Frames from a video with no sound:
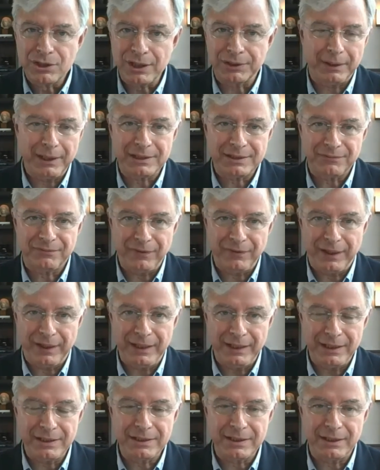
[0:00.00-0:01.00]

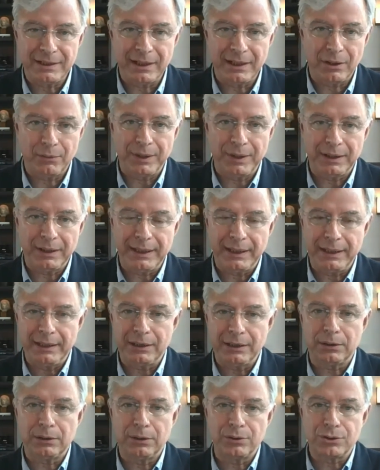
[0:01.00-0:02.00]
shelter-in-place phase, and now
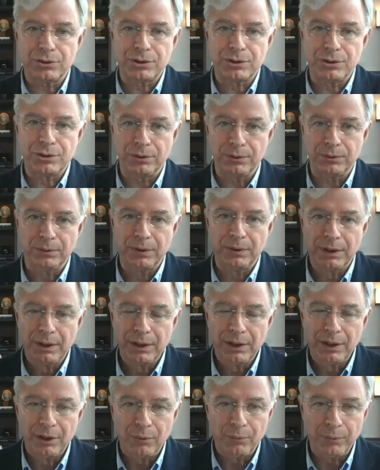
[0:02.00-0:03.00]
we're getting close
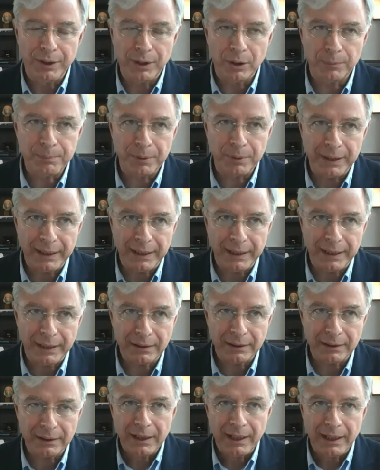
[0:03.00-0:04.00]
to
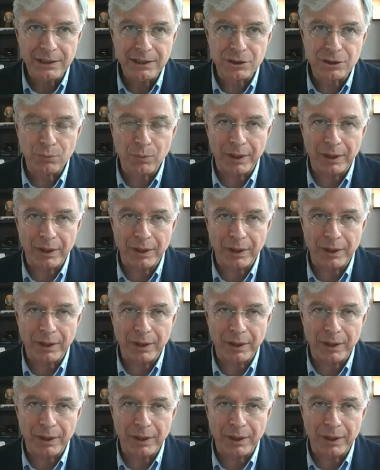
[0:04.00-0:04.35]
reopening.